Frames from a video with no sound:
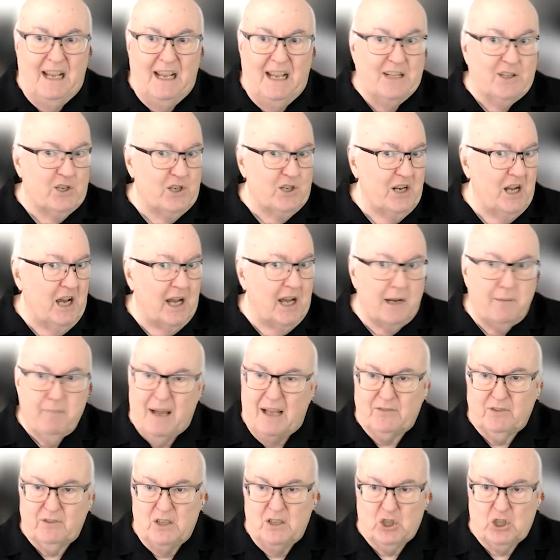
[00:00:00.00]
It's not
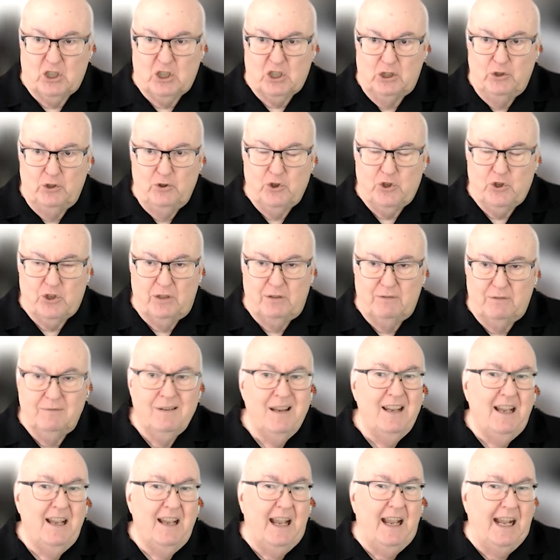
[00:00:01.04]
about the solution.
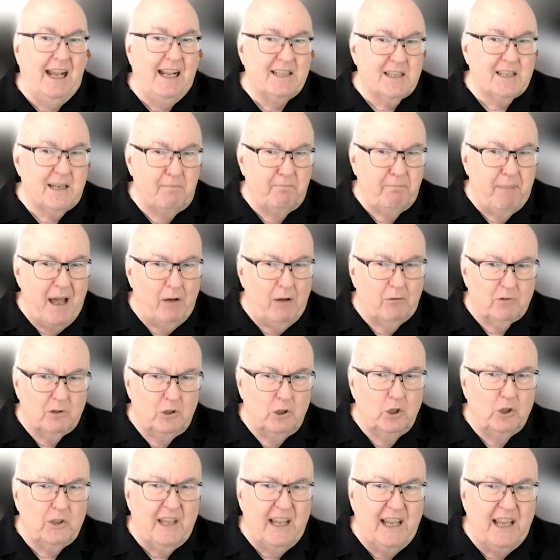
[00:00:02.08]
It's about
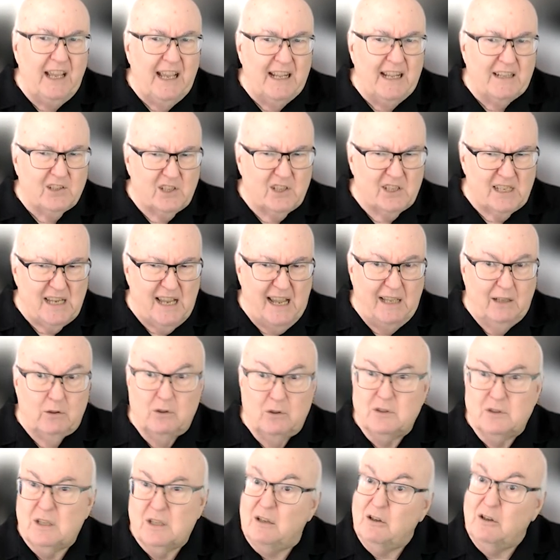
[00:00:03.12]
looking at
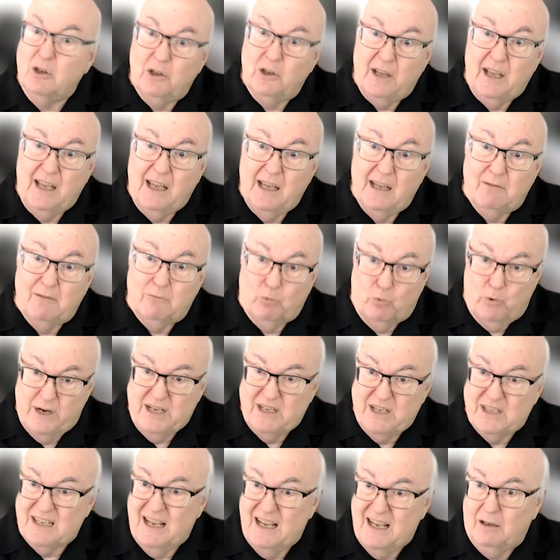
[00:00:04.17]
sales and looking at
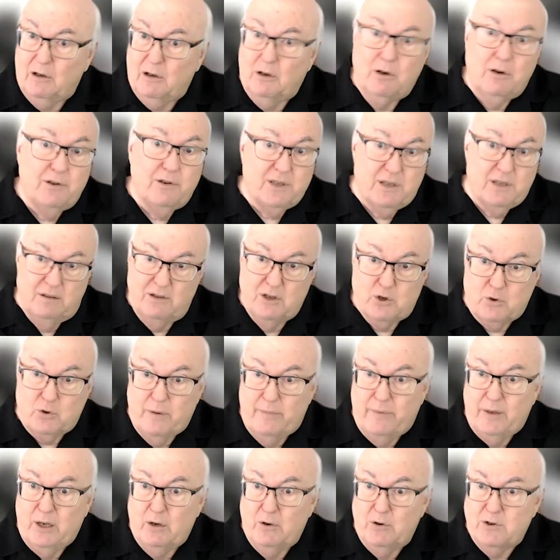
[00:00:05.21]
resellers and
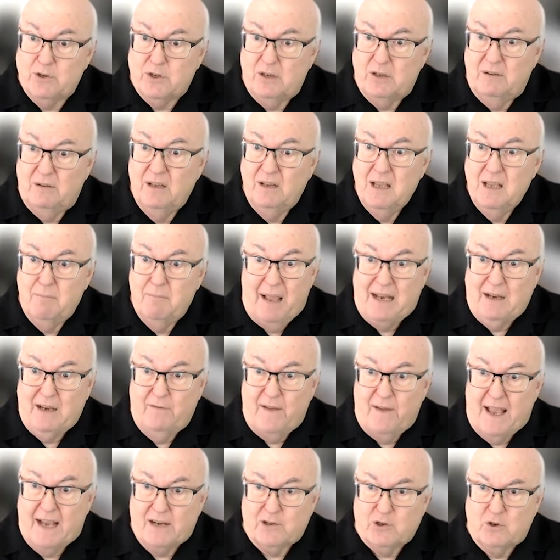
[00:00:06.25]
distributors and
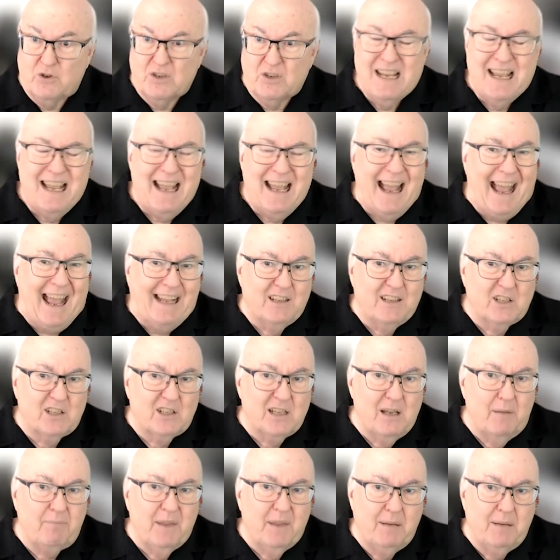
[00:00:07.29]
manufacturers as
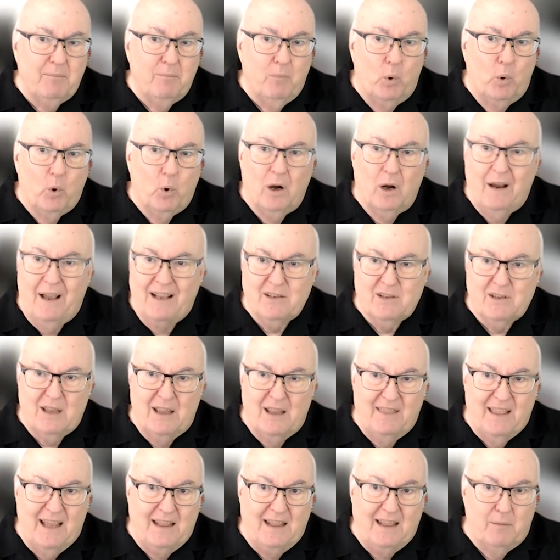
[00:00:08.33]
something more
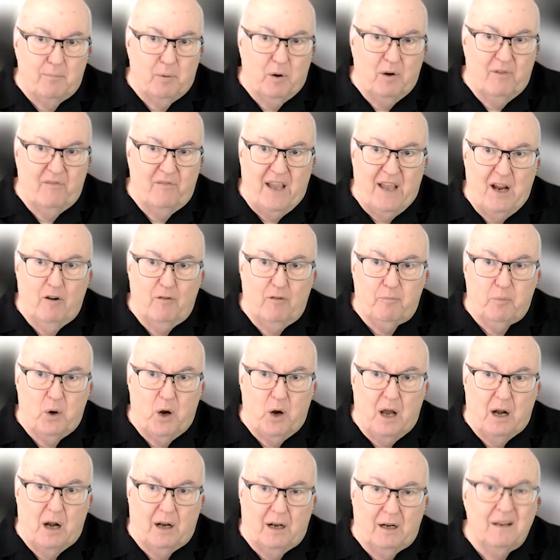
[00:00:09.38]
than the purveyor of
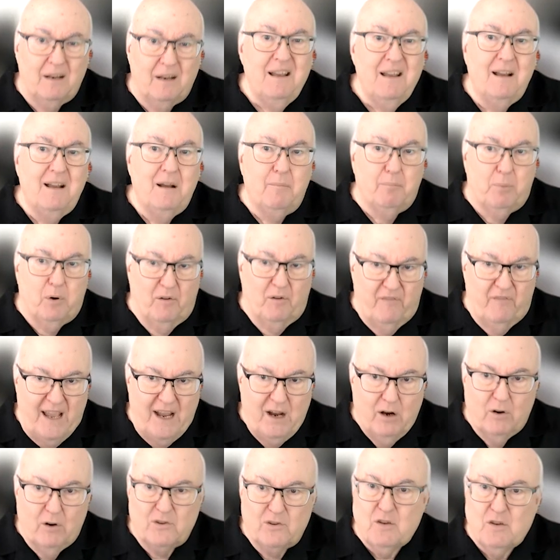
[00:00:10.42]
product.
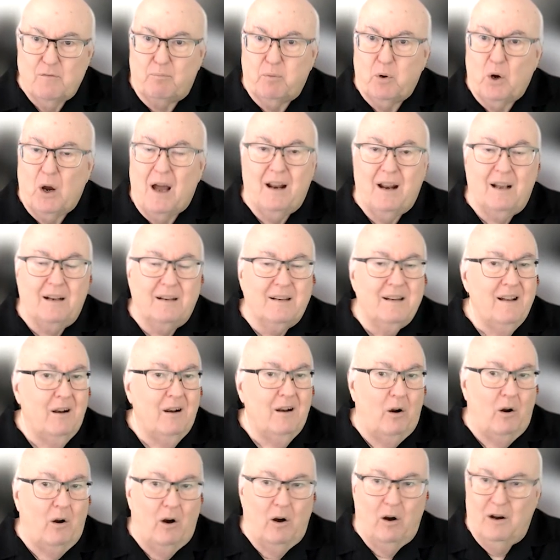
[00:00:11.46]
Purveyors of product
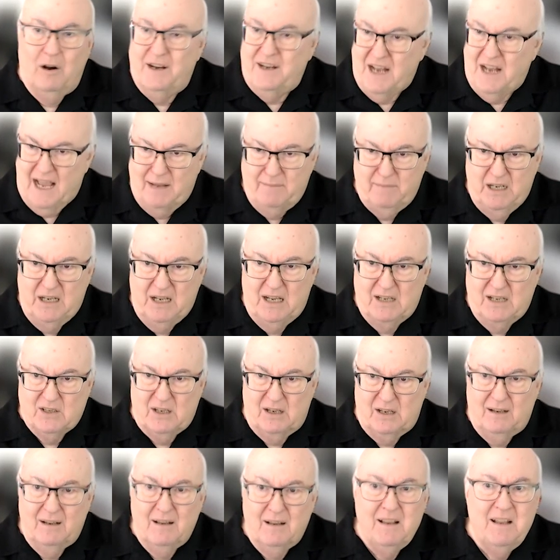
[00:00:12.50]
are a dime a
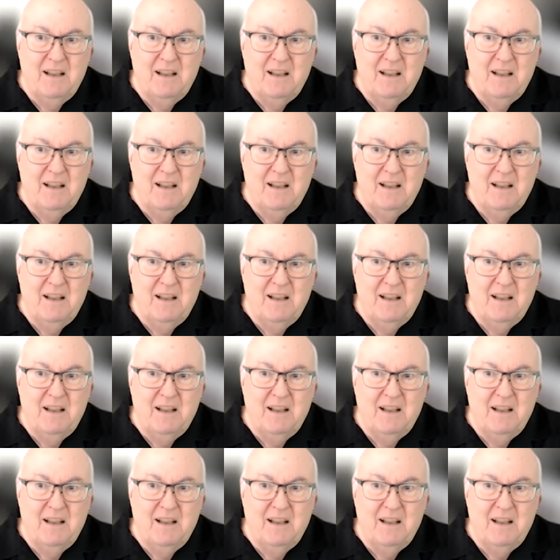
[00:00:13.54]
dozen.